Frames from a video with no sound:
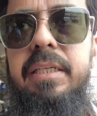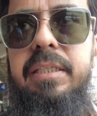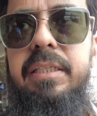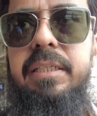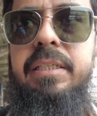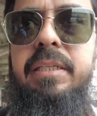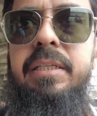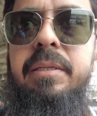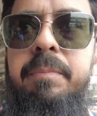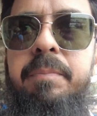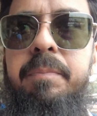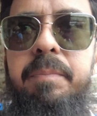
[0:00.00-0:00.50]

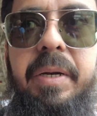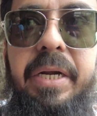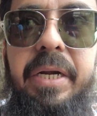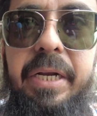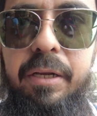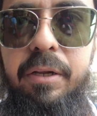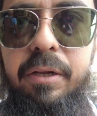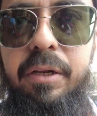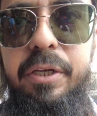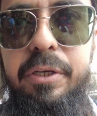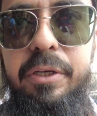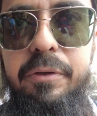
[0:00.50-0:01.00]
this
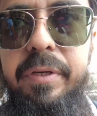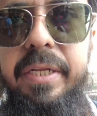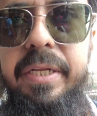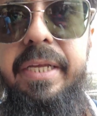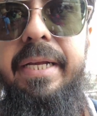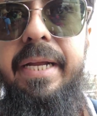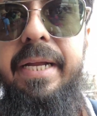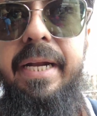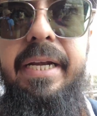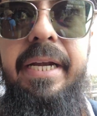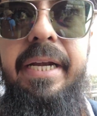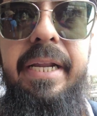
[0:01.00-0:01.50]
particular
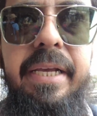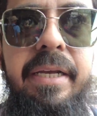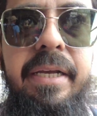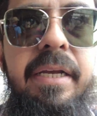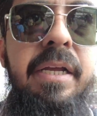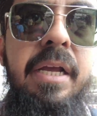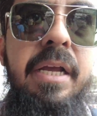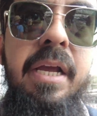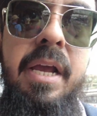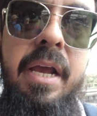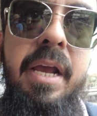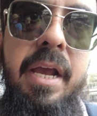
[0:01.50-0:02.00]
unique ending
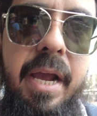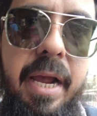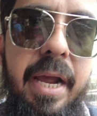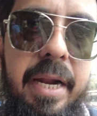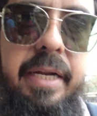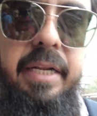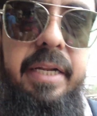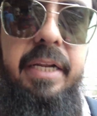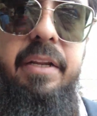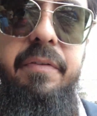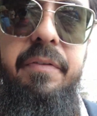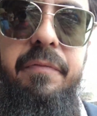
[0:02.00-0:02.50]

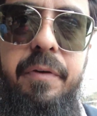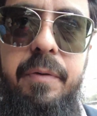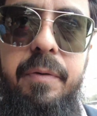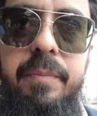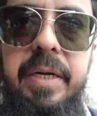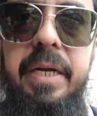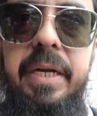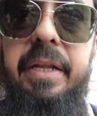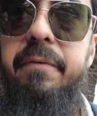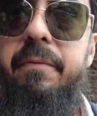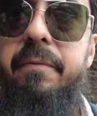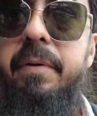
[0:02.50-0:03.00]
and an informative